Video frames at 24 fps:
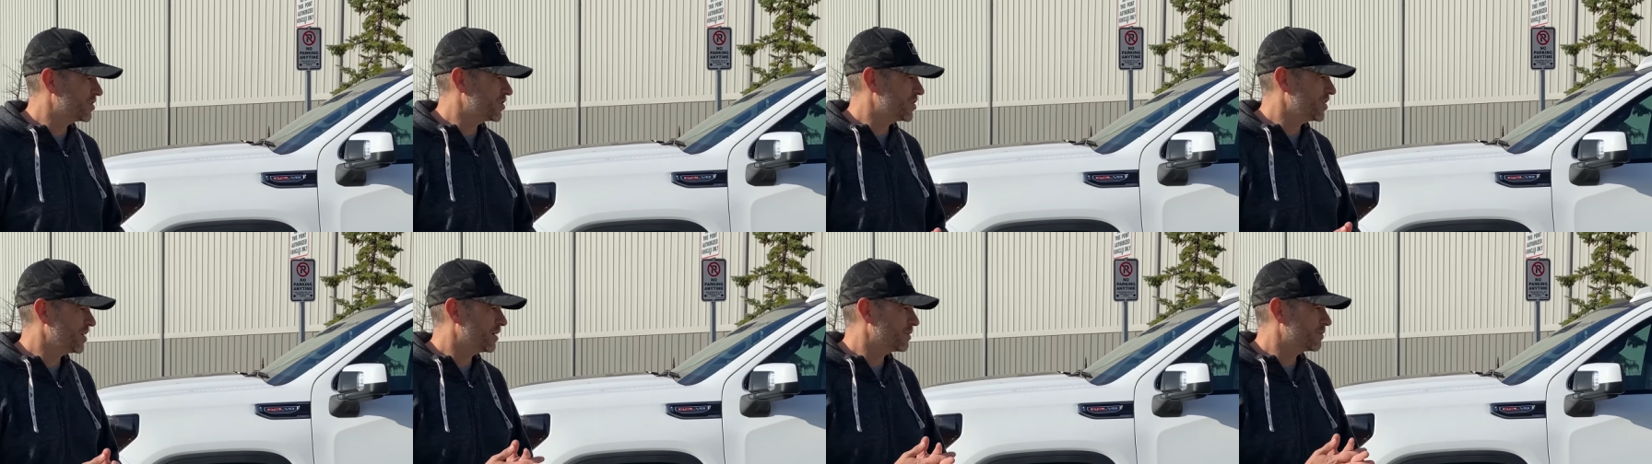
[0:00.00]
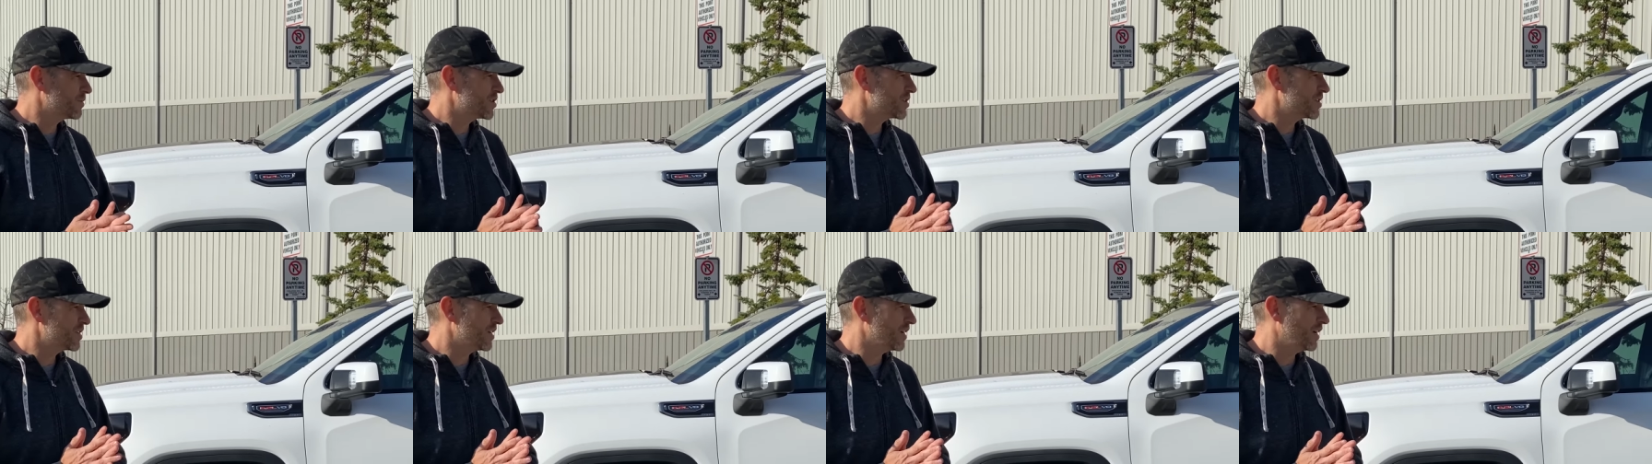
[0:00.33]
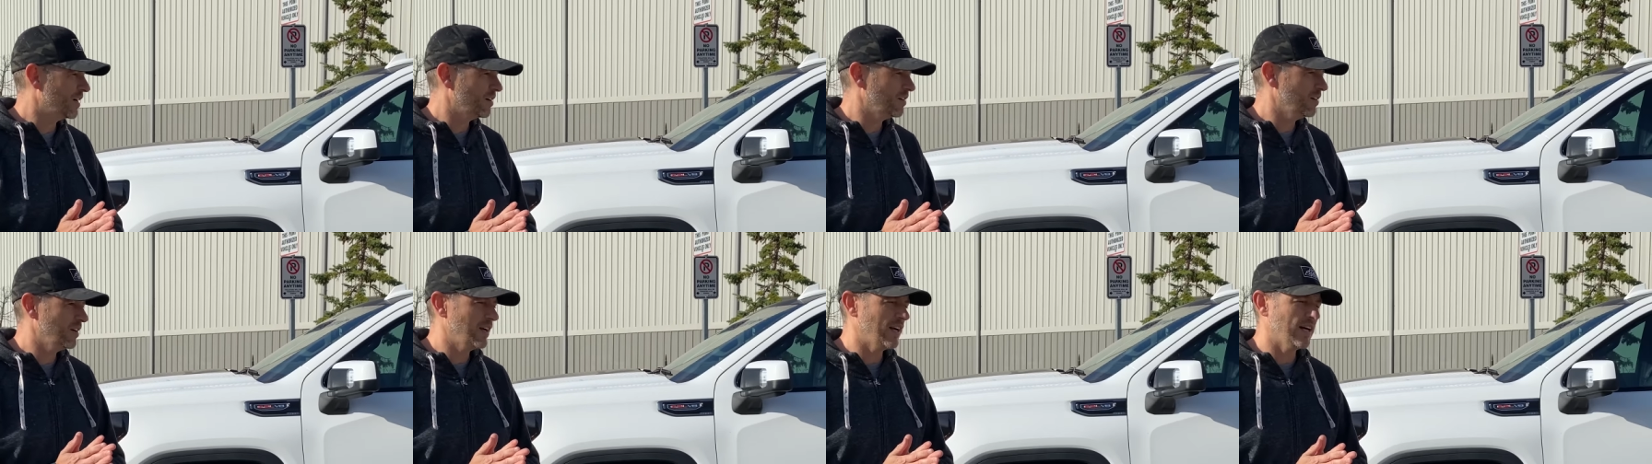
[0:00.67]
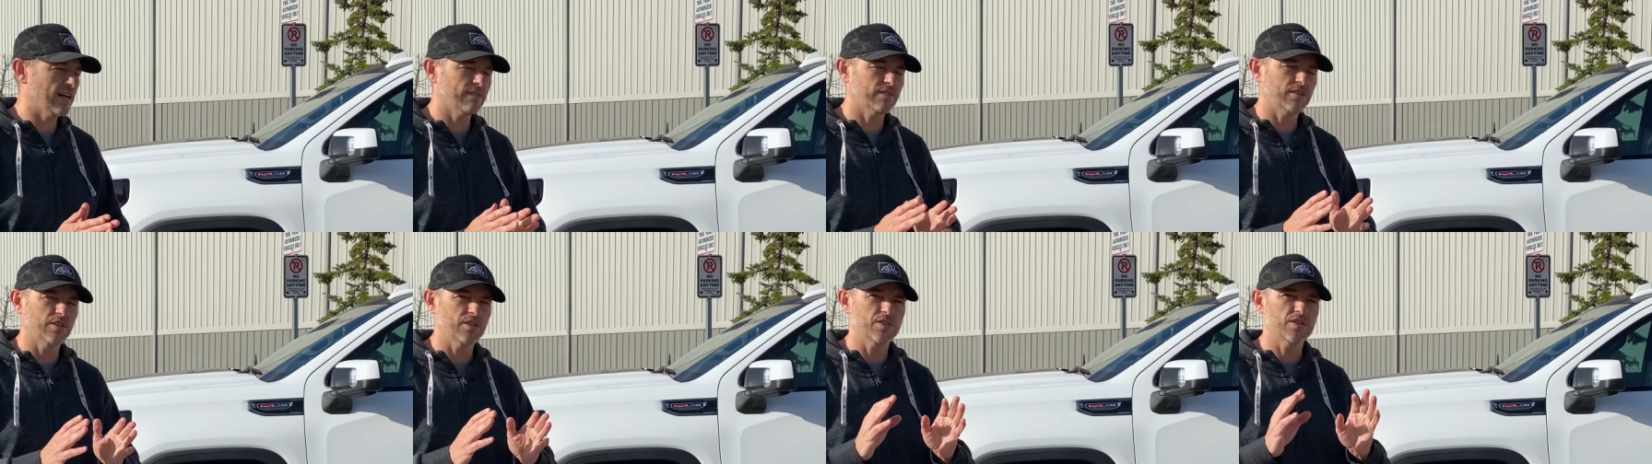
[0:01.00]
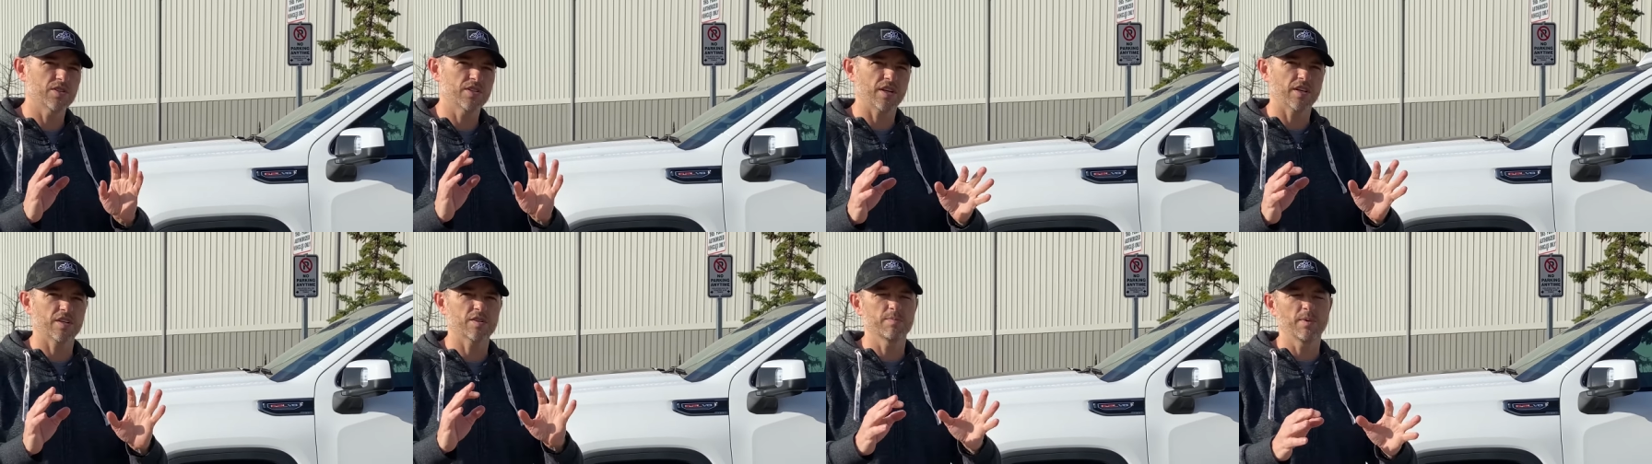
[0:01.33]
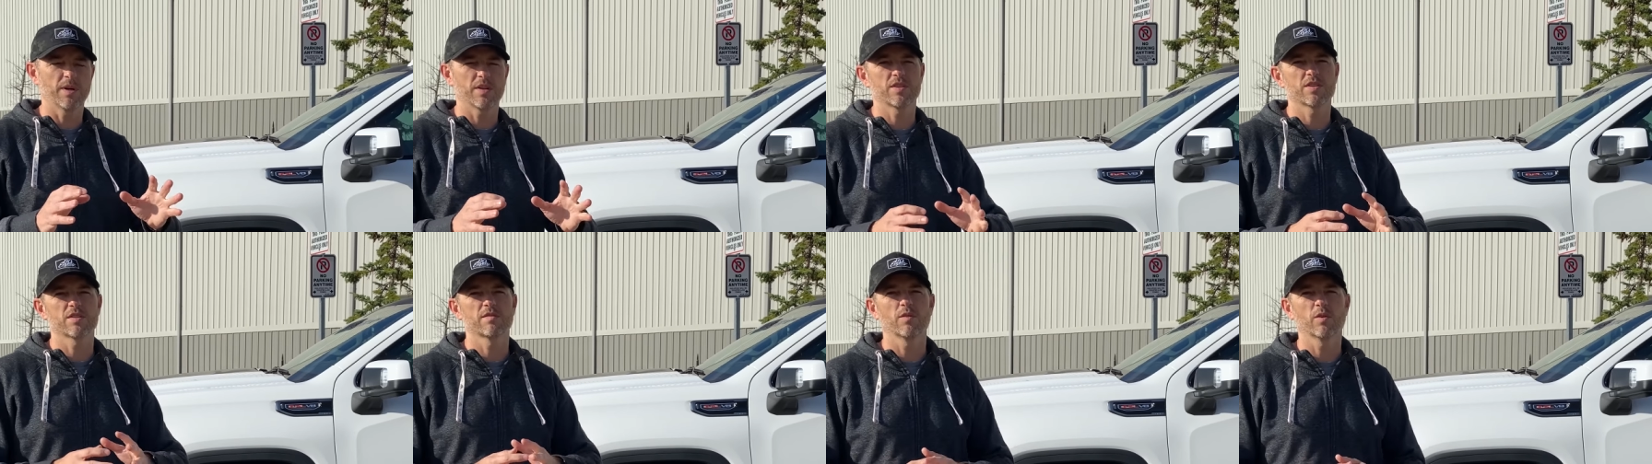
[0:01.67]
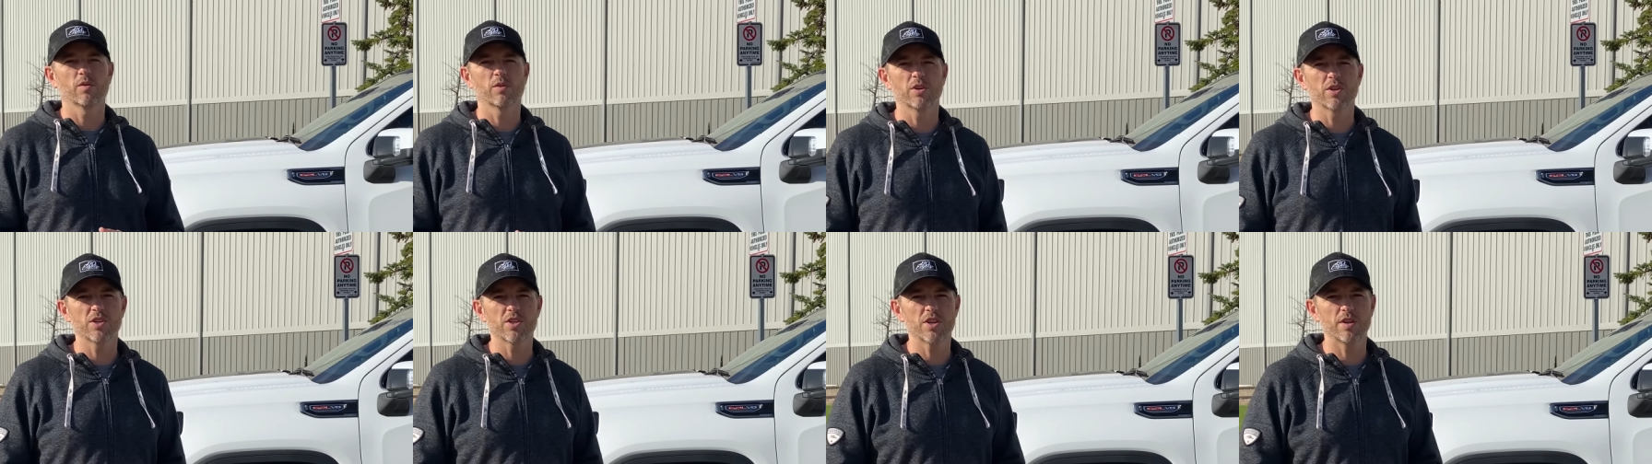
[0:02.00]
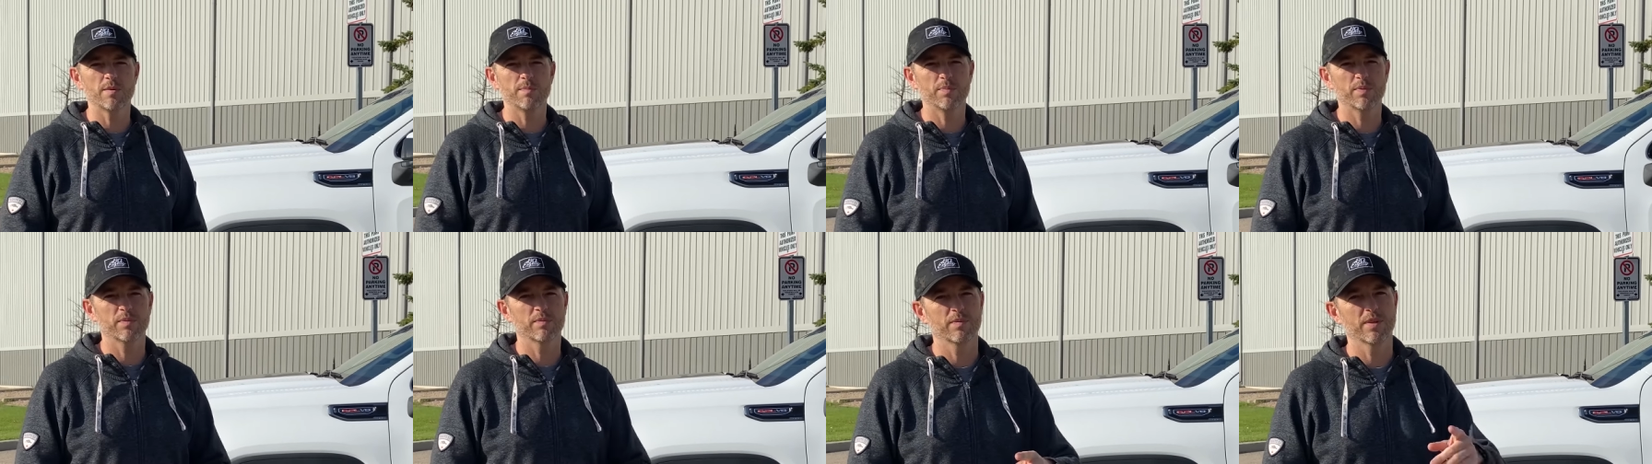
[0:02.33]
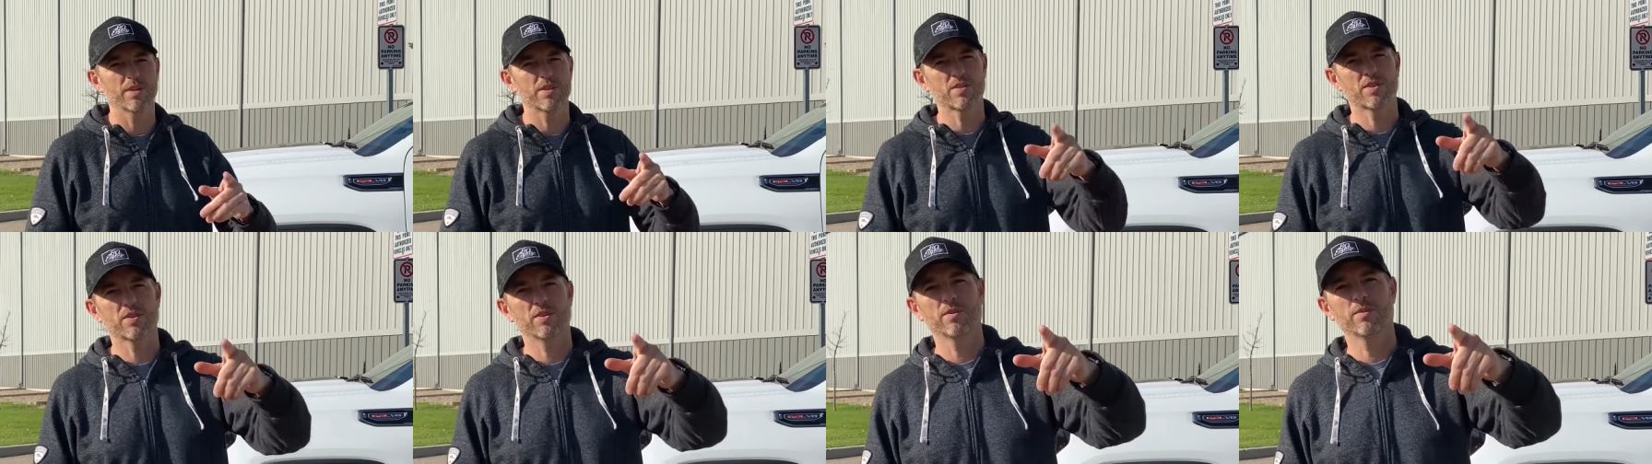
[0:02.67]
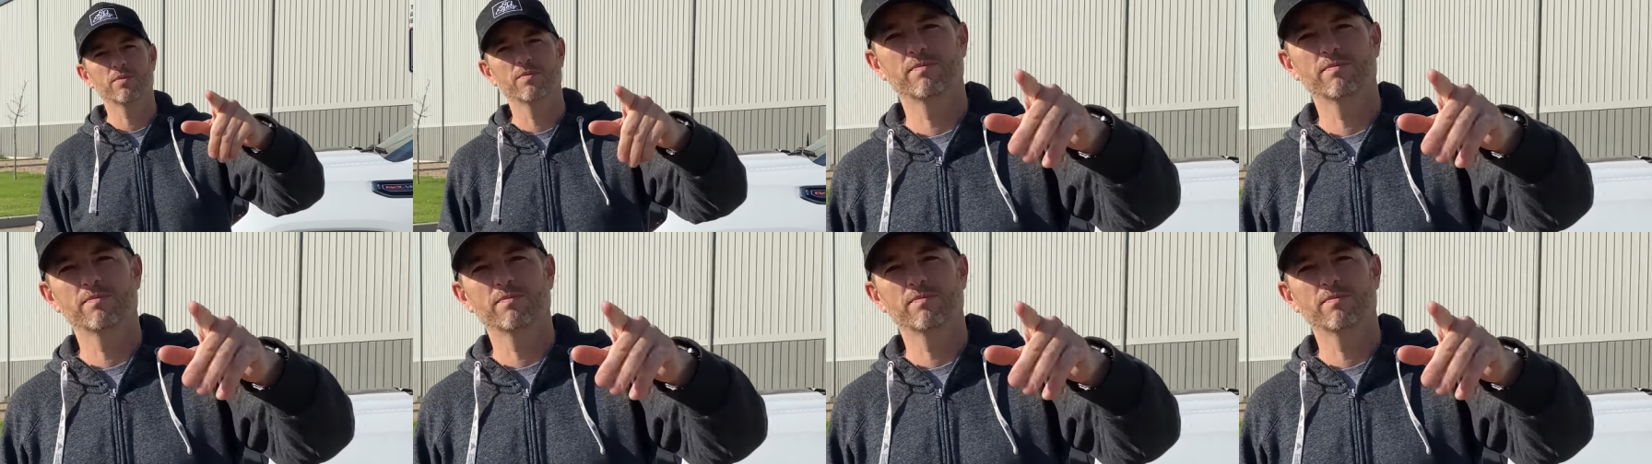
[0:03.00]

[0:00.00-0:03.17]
GM Sierra after 6 months of ownership. Let's go.